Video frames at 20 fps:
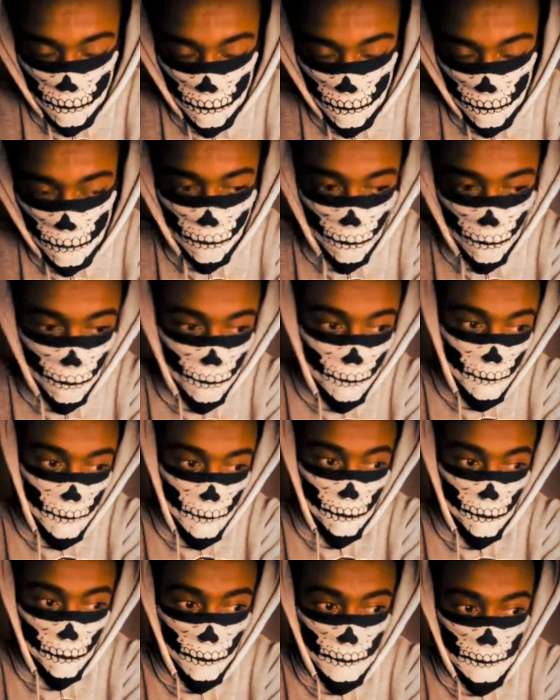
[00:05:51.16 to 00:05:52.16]
So
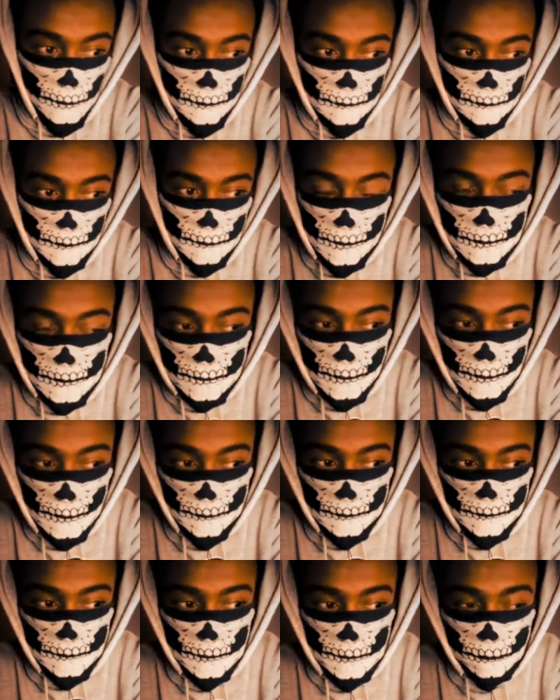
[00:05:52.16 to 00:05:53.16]
when it does that,
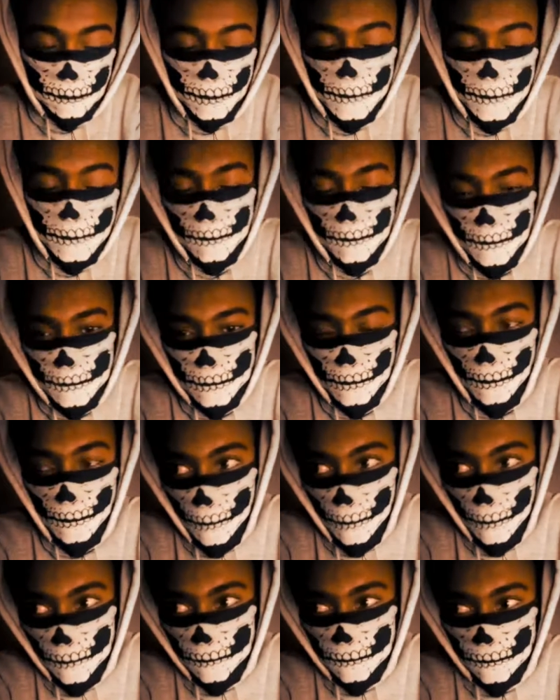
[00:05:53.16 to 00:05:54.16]
it's pretty much
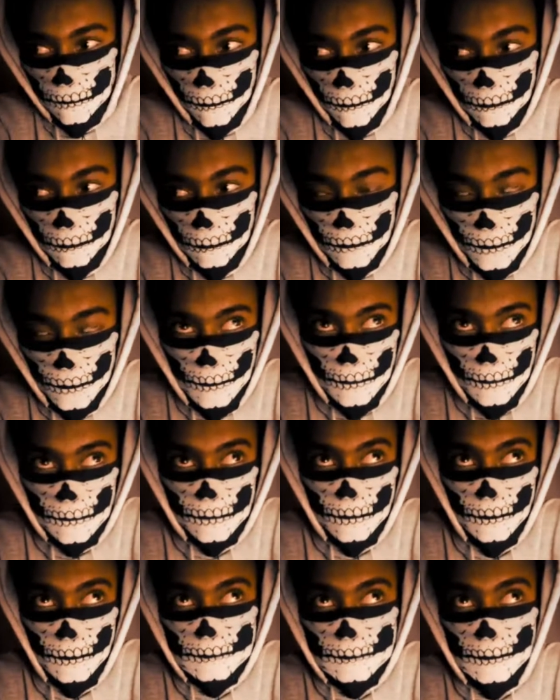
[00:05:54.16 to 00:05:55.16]
hard. It's
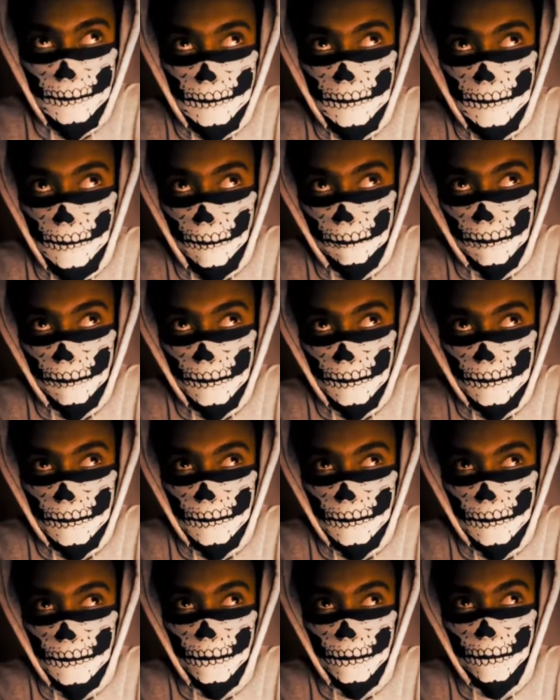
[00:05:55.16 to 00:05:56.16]
not dynamic.
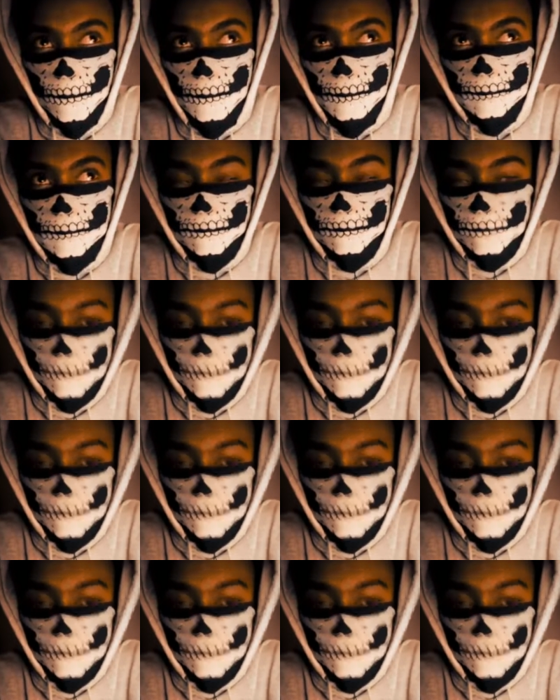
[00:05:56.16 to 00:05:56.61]
You can't.